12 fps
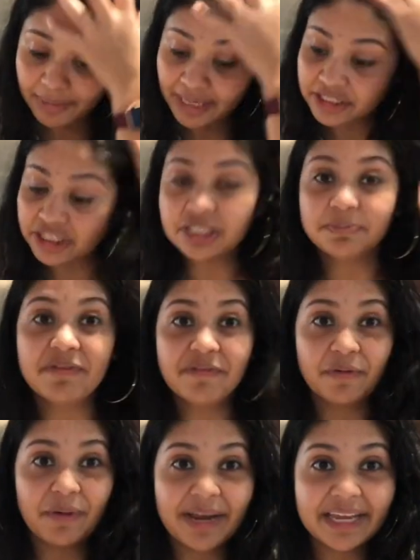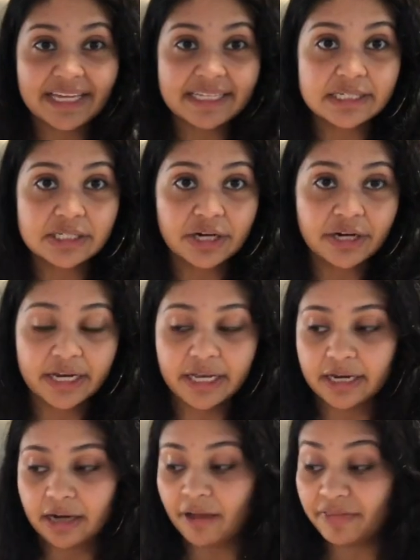and just before I get
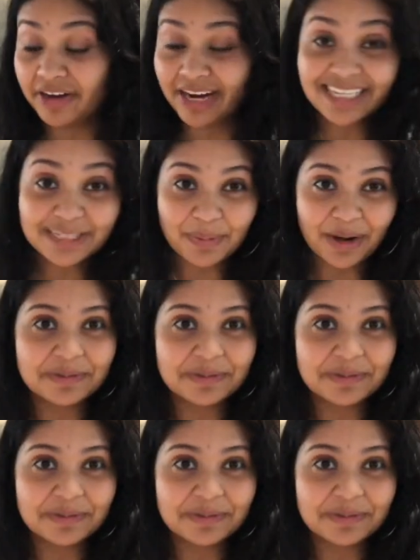started on the next part,